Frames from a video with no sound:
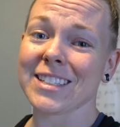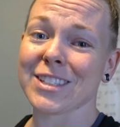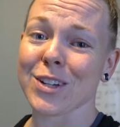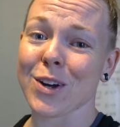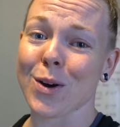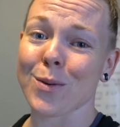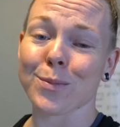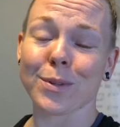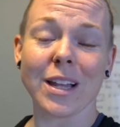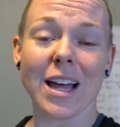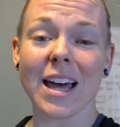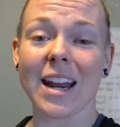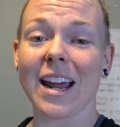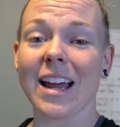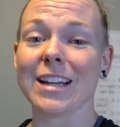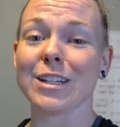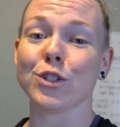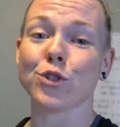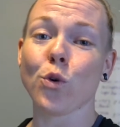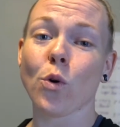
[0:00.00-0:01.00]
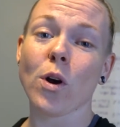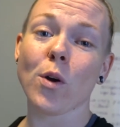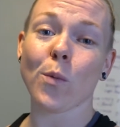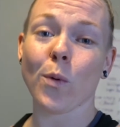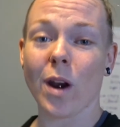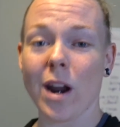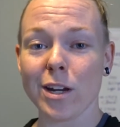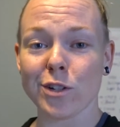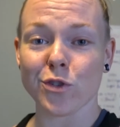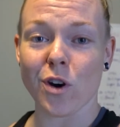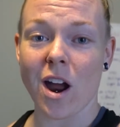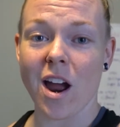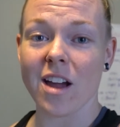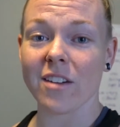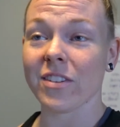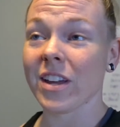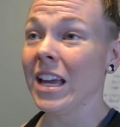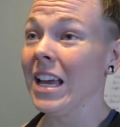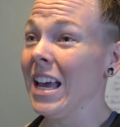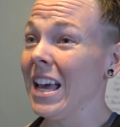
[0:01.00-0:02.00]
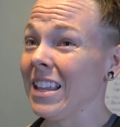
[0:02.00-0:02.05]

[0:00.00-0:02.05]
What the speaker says: so I'm glad I enjoy what I drive.